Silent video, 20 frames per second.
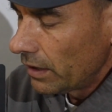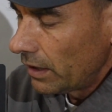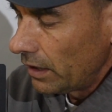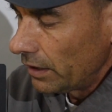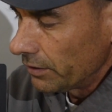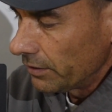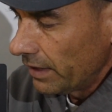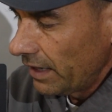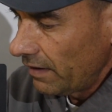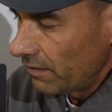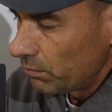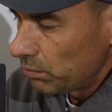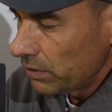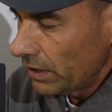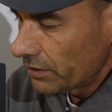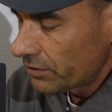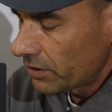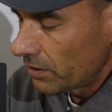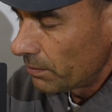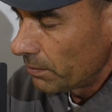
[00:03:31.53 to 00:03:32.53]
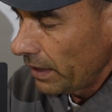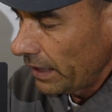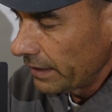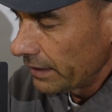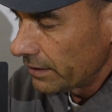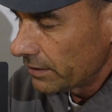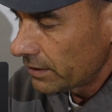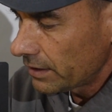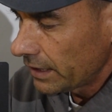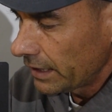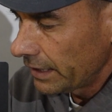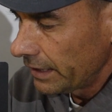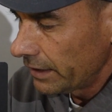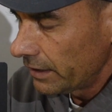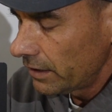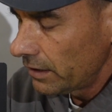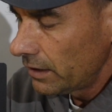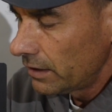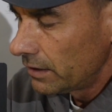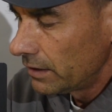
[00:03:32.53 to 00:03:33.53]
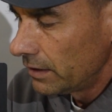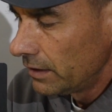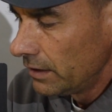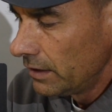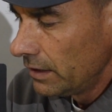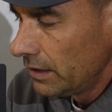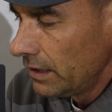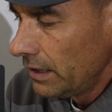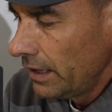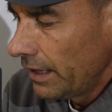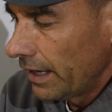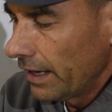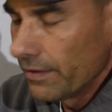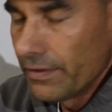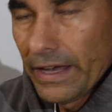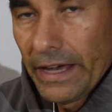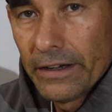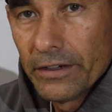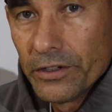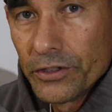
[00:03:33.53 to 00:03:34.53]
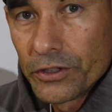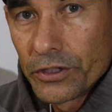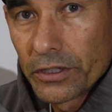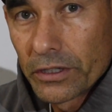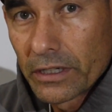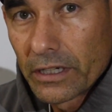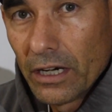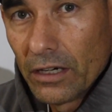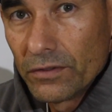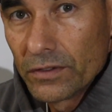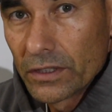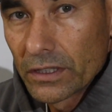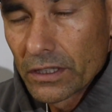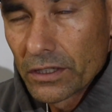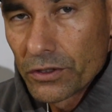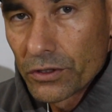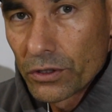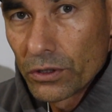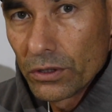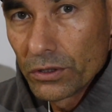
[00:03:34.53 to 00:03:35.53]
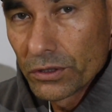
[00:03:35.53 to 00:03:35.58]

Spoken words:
You have plus or minus here, and that is your Kelvin control.